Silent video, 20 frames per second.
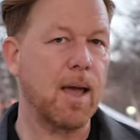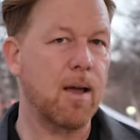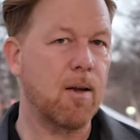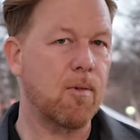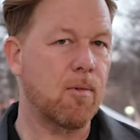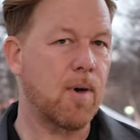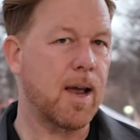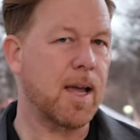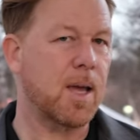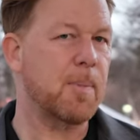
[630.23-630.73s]

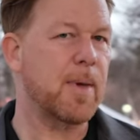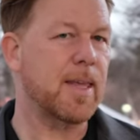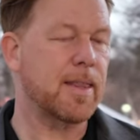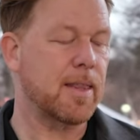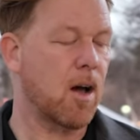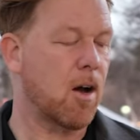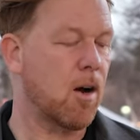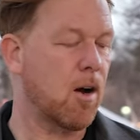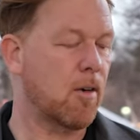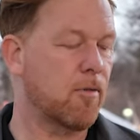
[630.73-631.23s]
recommend
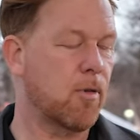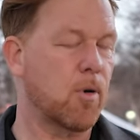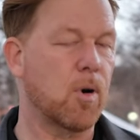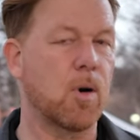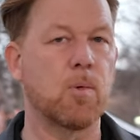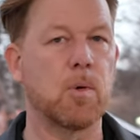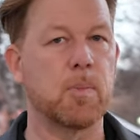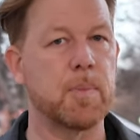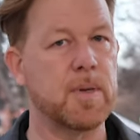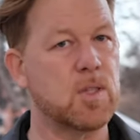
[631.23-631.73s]
the
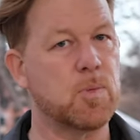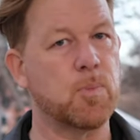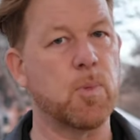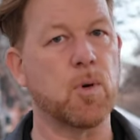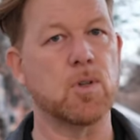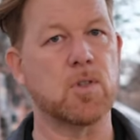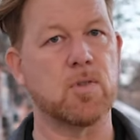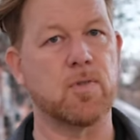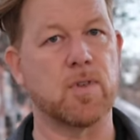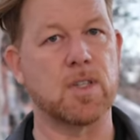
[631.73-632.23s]
R4 would be
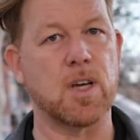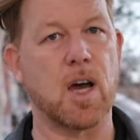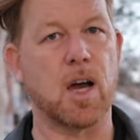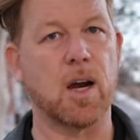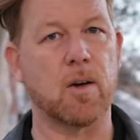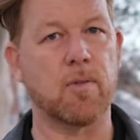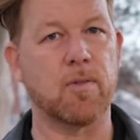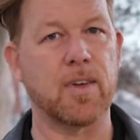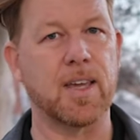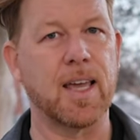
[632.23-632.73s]
sports
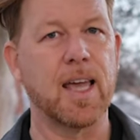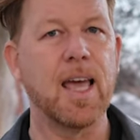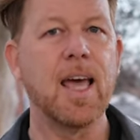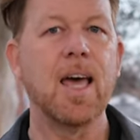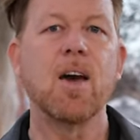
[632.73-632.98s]
photography.